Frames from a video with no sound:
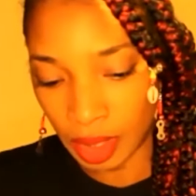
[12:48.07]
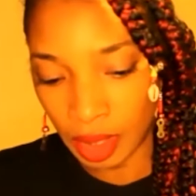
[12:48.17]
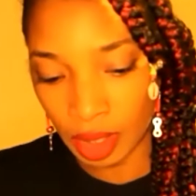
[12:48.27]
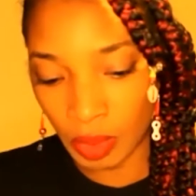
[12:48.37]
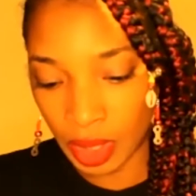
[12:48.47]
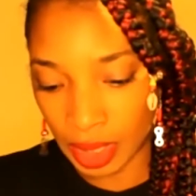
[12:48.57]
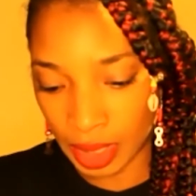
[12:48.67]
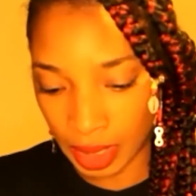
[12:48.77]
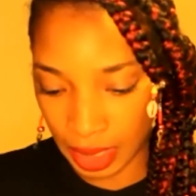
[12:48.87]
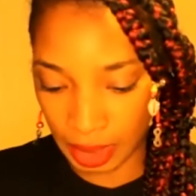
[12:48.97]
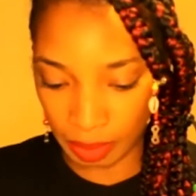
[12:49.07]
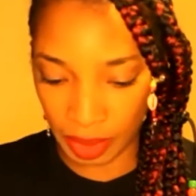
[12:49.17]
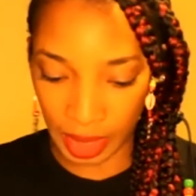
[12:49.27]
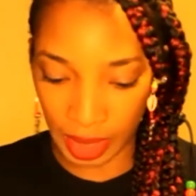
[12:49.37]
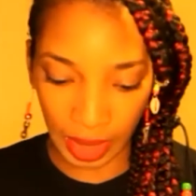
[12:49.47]
then we can keep
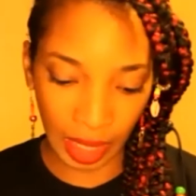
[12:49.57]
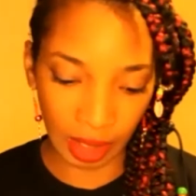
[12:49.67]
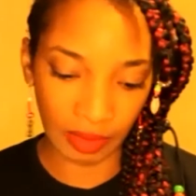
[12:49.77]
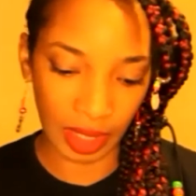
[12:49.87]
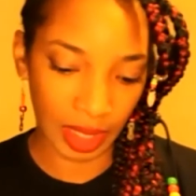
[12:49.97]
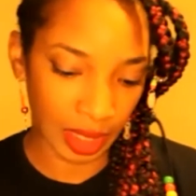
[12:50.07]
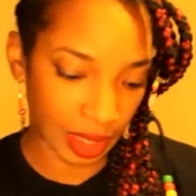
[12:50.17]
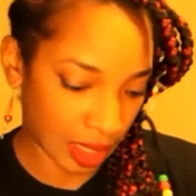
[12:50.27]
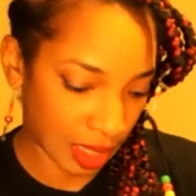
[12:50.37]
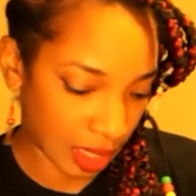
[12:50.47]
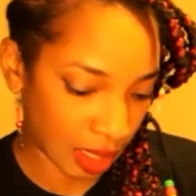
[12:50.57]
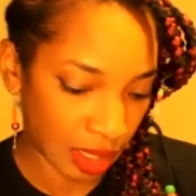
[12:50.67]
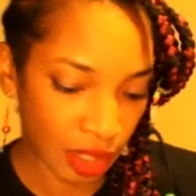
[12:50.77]
a lot of the heat in.